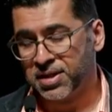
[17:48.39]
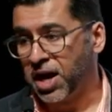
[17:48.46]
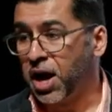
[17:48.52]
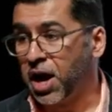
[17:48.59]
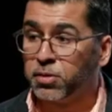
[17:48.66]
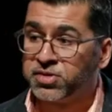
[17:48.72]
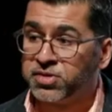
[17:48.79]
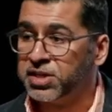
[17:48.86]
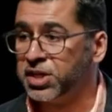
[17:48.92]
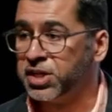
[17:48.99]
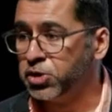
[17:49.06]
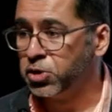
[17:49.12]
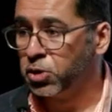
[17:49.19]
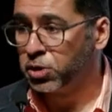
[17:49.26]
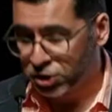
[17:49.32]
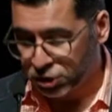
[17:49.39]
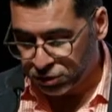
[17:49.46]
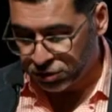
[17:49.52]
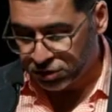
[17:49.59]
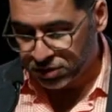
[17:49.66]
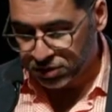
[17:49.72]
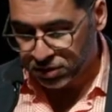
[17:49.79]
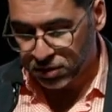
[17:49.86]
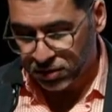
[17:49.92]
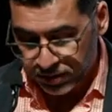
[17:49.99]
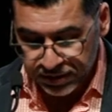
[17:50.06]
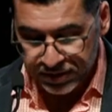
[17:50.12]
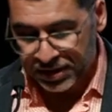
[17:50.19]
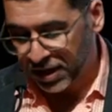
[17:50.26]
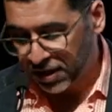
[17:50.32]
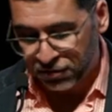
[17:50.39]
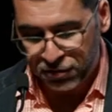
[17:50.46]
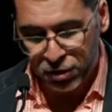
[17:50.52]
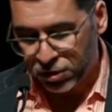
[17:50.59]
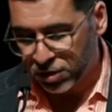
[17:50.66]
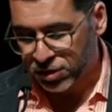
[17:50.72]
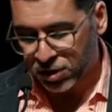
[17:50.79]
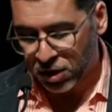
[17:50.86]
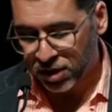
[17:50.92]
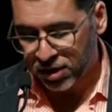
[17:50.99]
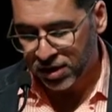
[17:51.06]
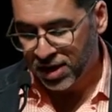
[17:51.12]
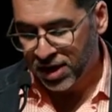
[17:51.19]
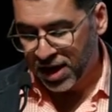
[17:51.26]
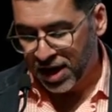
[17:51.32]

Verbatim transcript: I was sitting in your shoes a few years on,